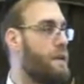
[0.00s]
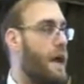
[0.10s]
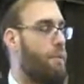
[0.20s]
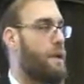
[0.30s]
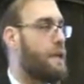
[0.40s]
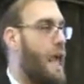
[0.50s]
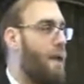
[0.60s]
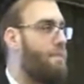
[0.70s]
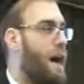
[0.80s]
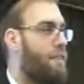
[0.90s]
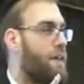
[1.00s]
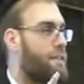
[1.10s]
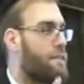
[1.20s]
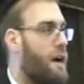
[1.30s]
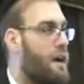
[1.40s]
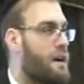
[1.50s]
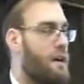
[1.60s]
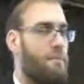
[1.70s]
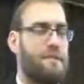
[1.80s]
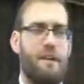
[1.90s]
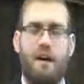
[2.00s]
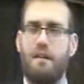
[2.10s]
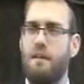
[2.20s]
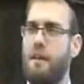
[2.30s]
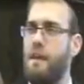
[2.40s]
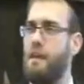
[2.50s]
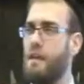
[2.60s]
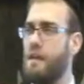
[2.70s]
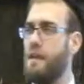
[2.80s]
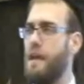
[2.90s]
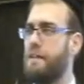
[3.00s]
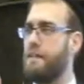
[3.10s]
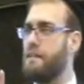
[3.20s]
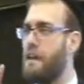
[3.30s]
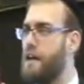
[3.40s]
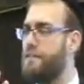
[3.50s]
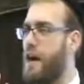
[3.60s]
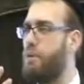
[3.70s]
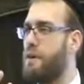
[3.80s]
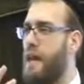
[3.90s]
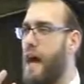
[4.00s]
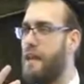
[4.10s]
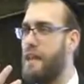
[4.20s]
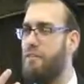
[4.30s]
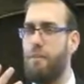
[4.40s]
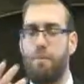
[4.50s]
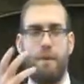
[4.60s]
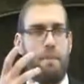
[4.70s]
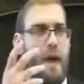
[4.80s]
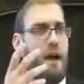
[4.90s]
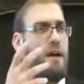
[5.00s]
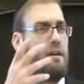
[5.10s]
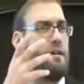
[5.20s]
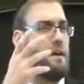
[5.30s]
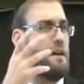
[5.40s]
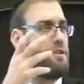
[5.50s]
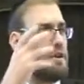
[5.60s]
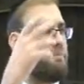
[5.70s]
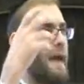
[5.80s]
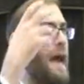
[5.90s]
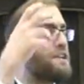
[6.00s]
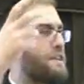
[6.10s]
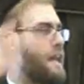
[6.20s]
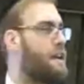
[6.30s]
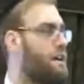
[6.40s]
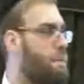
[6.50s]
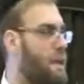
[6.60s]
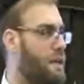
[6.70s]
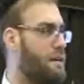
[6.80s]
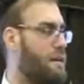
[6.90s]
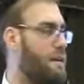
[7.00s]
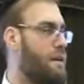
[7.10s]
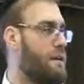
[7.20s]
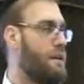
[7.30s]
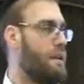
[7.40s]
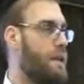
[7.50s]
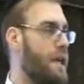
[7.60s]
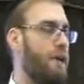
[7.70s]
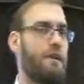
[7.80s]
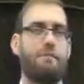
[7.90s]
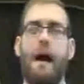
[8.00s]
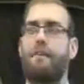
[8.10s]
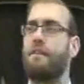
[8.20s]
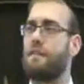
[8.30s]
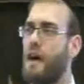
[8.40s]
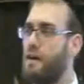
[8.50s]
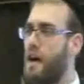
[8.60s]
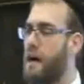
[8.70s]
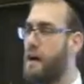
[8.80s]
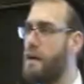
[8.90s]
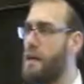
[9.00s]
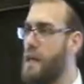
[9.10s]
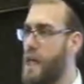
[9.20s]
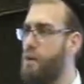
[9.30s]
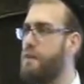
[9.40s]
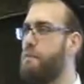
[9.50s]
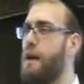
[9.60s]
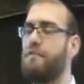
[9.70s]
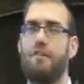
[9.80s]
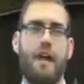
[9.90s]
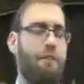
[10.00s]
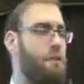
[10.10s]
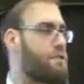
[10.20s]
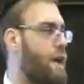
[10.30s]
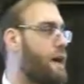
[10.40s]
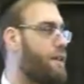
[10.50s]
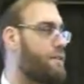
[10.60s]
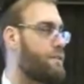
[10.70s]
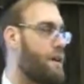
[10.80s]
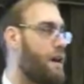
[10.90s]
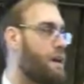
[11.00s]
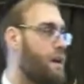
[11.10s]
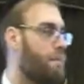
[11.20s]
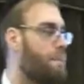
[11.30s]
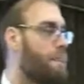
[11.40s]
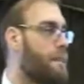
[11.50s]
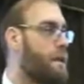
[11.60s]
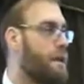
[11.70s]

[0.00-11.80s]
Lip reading: yet when it came to Achnasas Archem, suddenly it's a light that we're not even prepared to imagine that he could be. He was Machnas Eirach, he was Meiser Nefesh for Achnasas Archem.